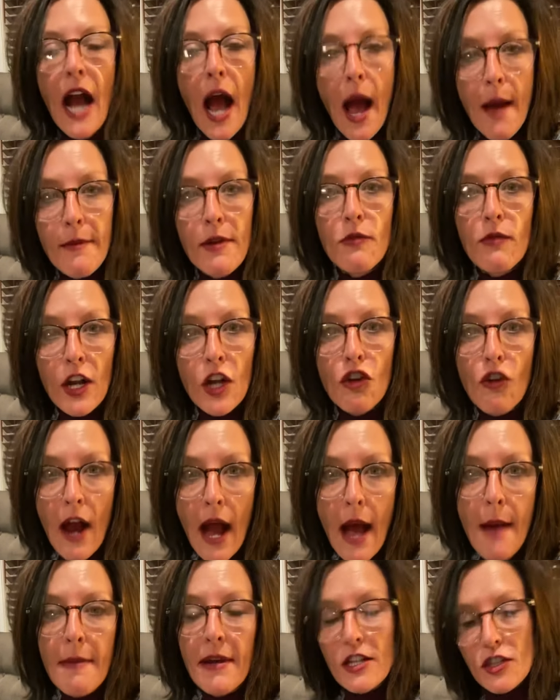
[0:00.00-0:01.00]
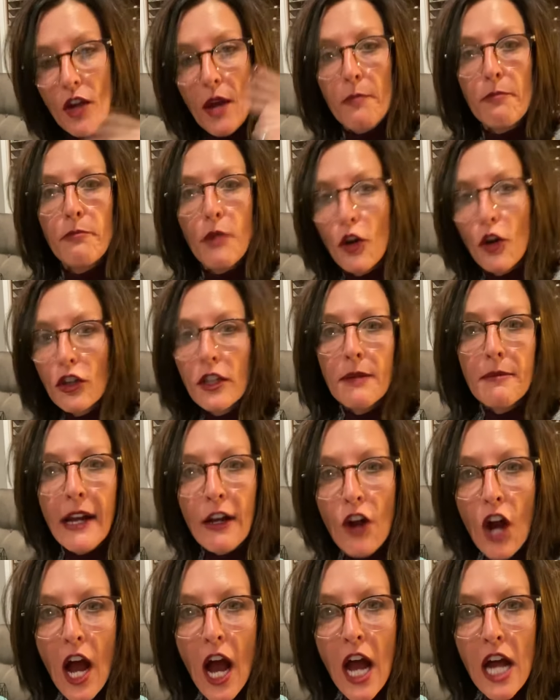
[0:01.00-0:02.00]
I'm gonna run and grab it. So I pulled in my
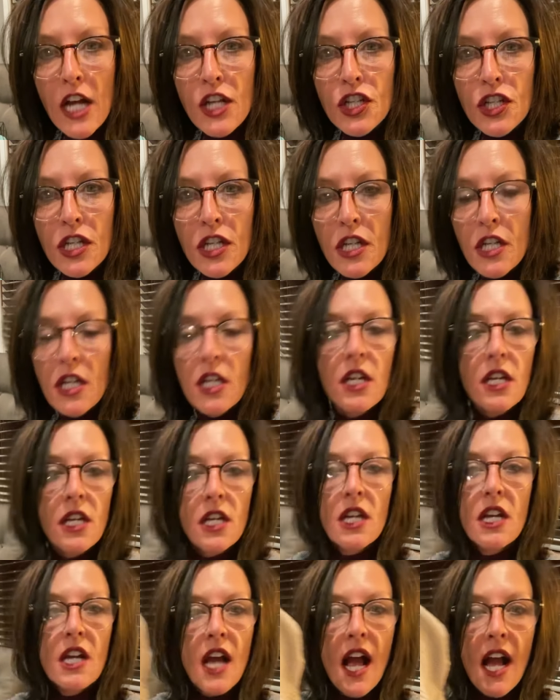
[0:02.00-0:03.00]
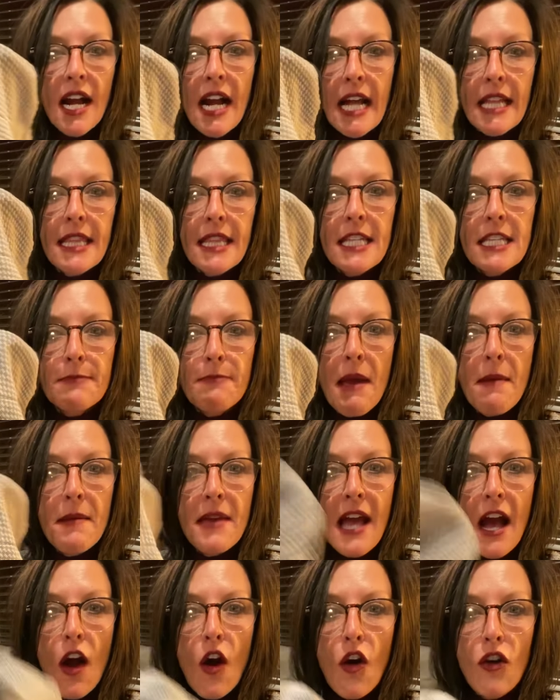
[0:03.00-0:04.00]
garage, got this baby
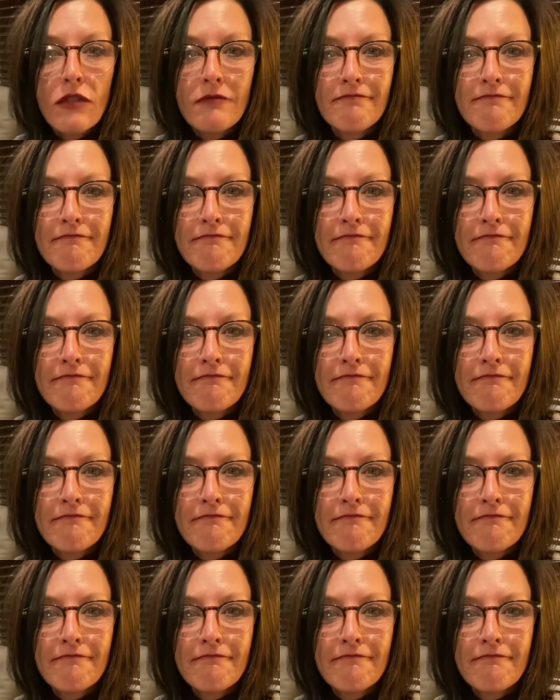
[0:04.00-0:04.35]
out.